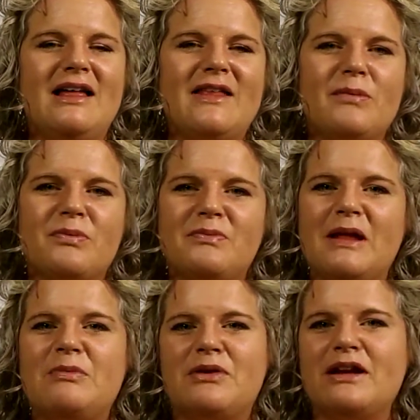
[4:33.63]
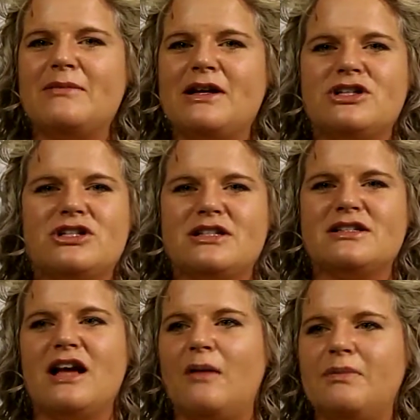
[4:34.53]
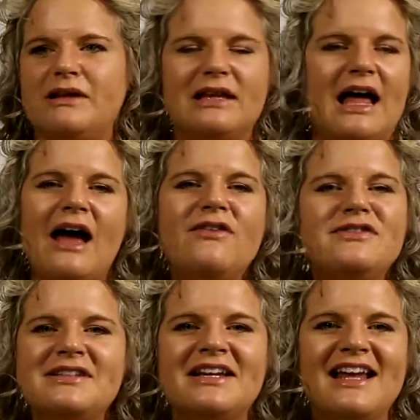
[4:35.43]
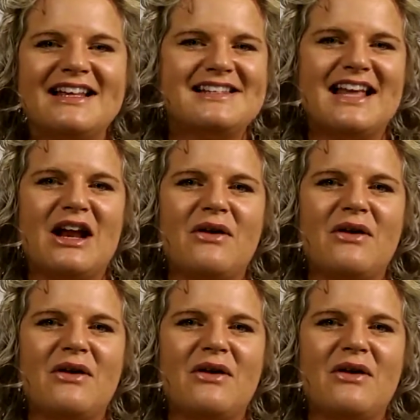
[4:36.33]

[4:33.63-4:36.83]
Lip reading: they pretty much just up and left and said,